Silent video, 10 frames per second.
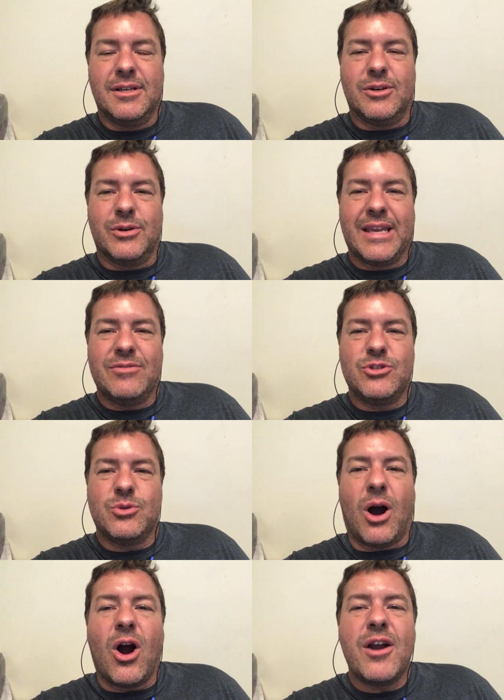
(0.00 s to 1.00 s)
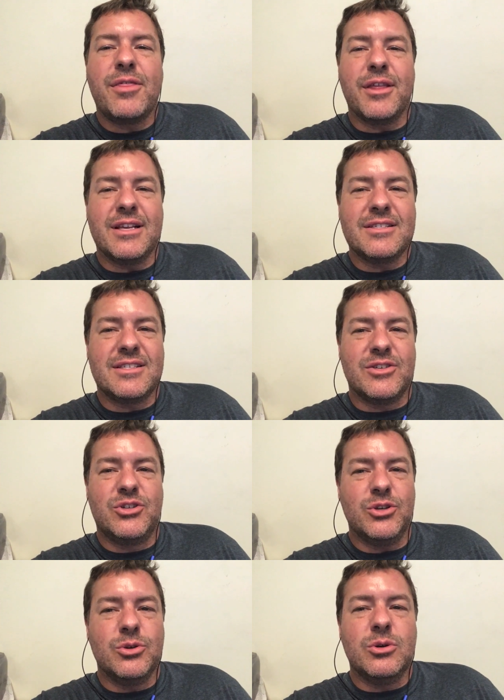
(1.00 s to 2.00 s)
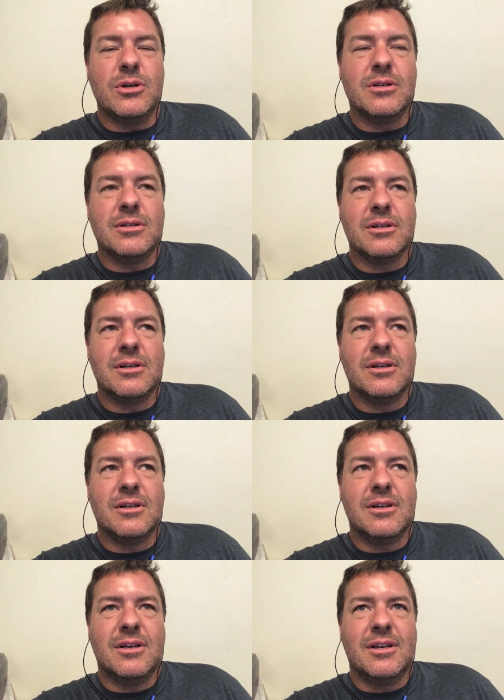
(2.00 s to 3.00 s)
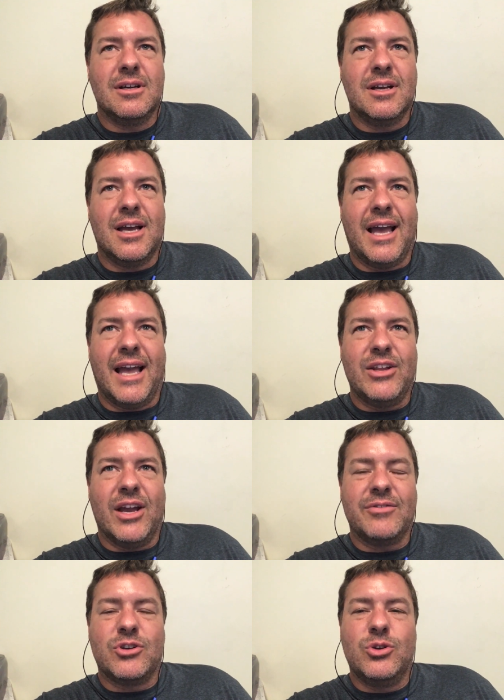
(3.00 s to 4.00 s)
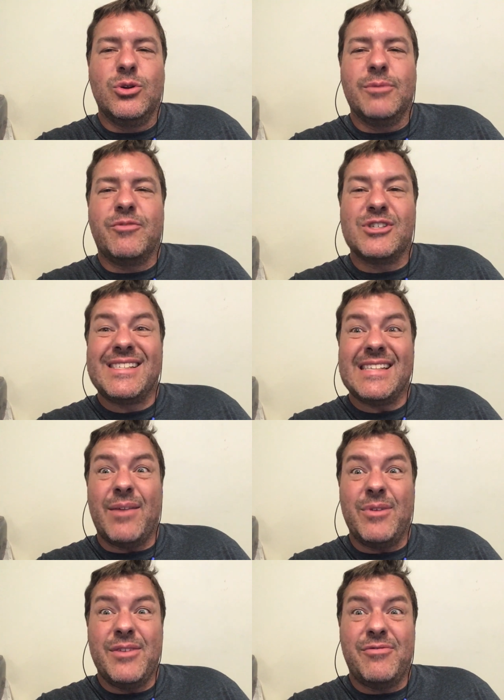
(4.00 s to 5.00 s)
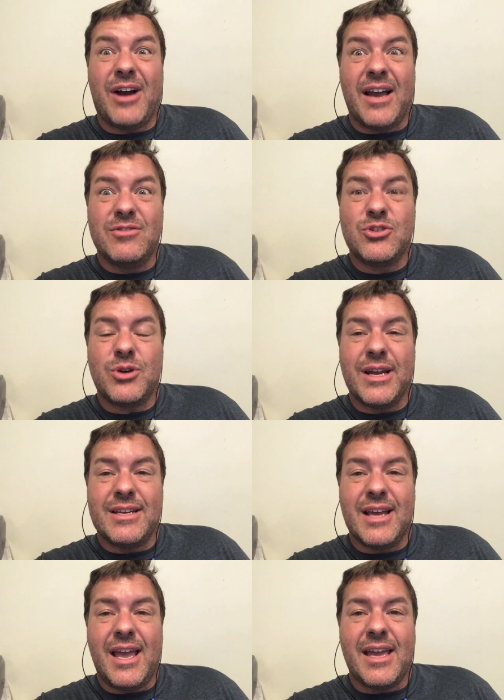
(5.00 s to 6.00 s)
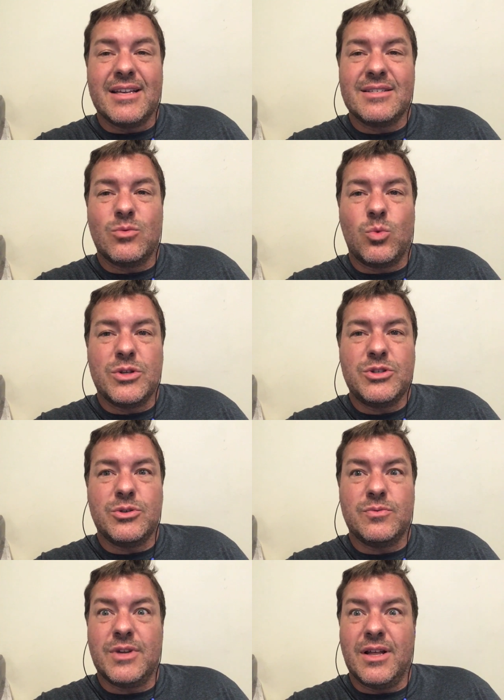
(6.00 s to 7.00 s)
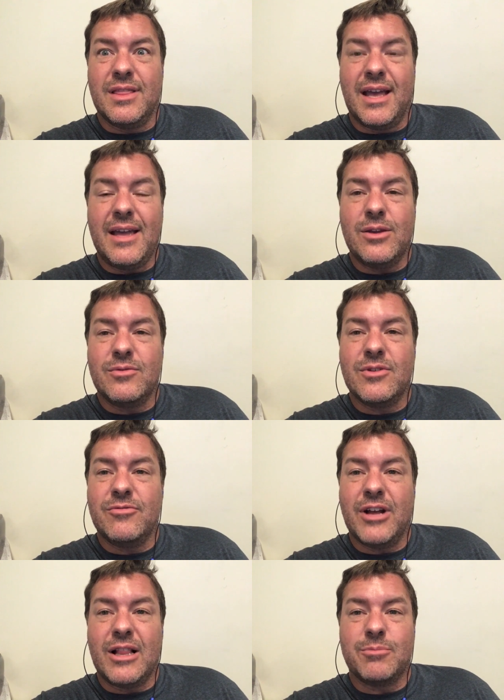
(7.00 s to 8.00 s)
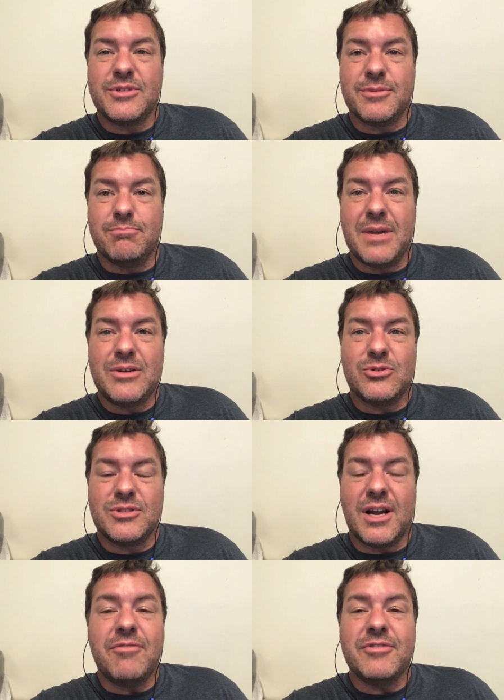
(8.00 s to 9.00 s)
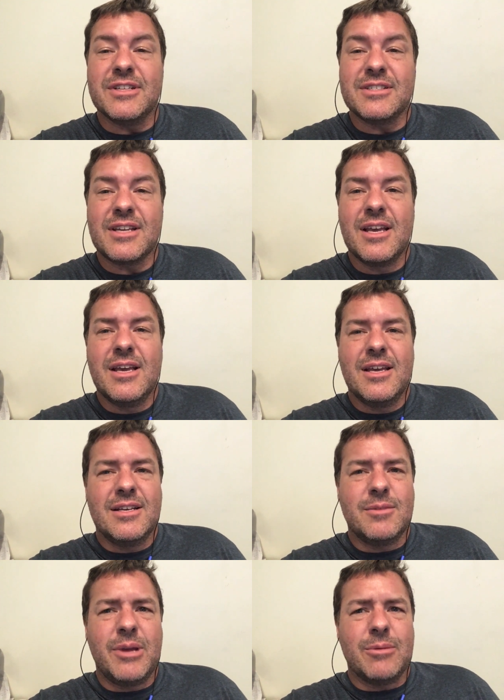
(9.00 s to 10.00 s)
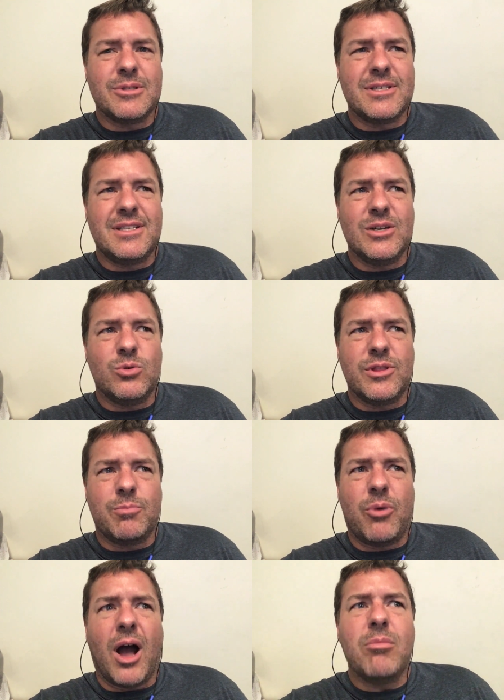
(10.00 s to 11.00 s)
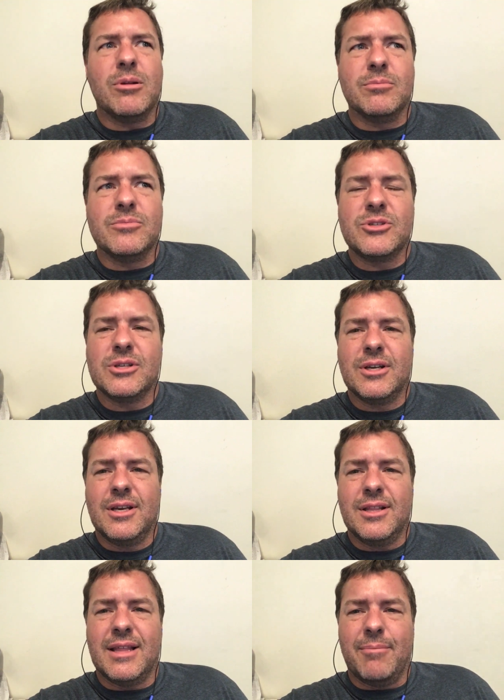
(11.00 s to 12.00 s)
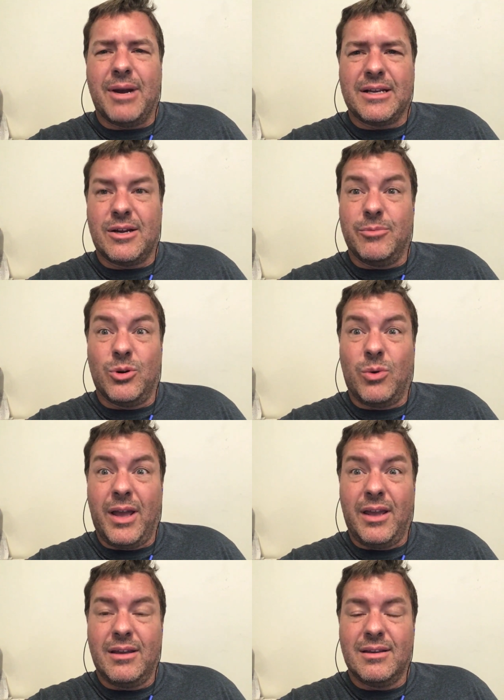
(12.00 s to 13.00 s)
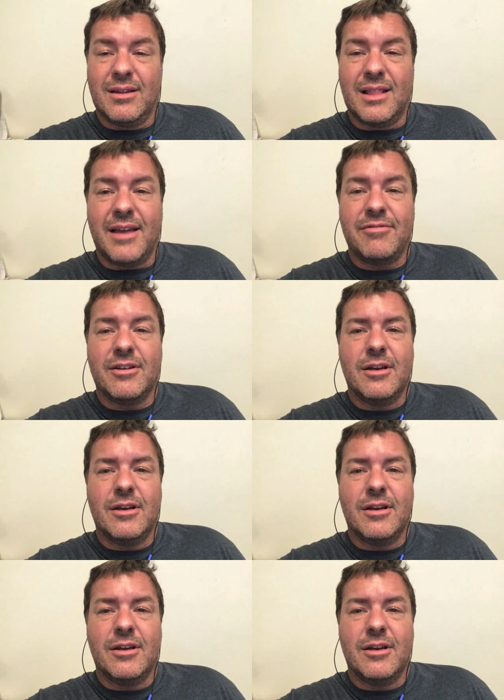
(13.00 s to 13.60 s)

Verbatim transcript: You know, it gives you hard things to do, and you have to do them for 75 straight days. And once you've done that, you've developed some mental toughness to be able to deal with the problems that might come your way in life.